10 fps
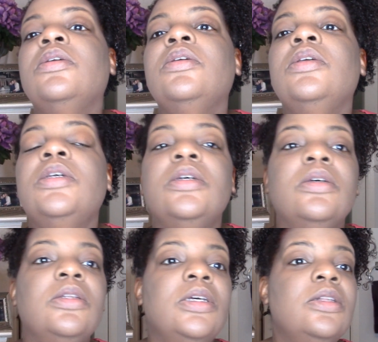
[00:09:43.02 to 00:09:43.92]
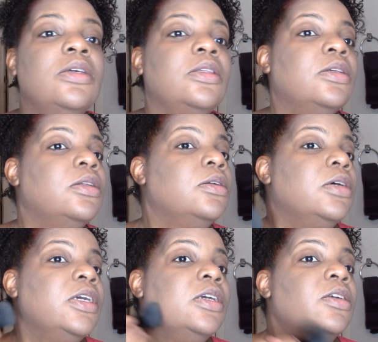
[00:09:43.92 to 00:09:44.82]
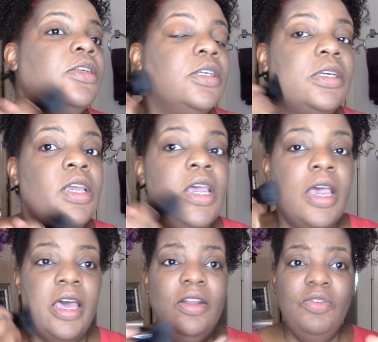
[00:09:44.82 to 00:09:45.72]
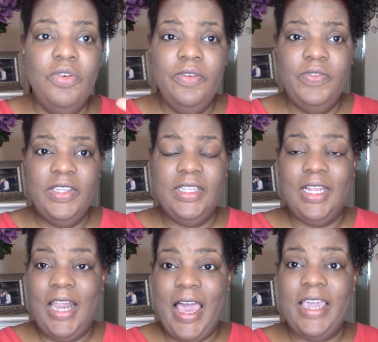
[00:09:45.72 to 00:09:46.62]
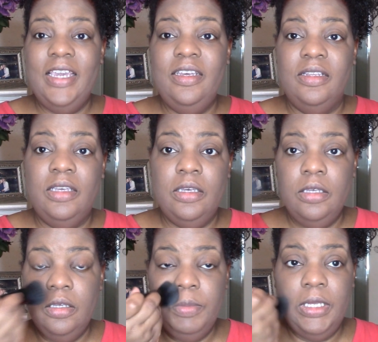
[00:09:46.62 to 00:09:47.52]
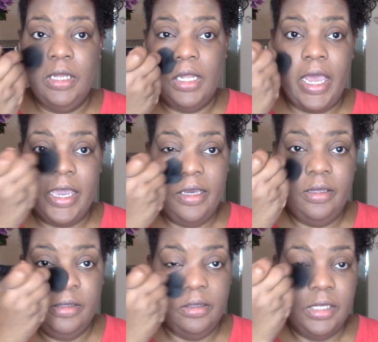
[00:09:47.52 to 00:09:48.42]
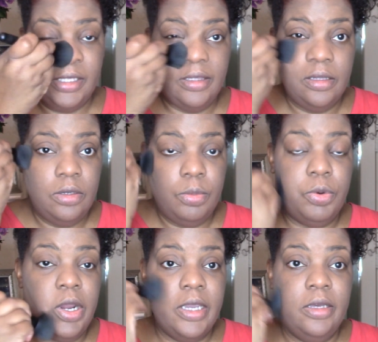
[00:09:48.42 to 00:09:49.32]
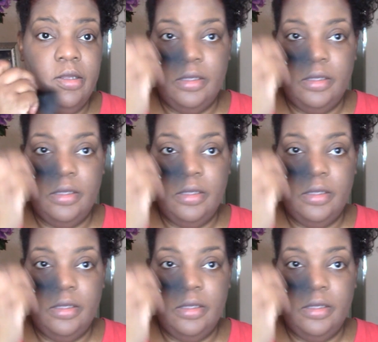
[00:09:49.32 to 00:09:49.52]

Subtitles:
Yeah, that looks a little ashy. I don't know if it's the light. It could be the light that's a little bright.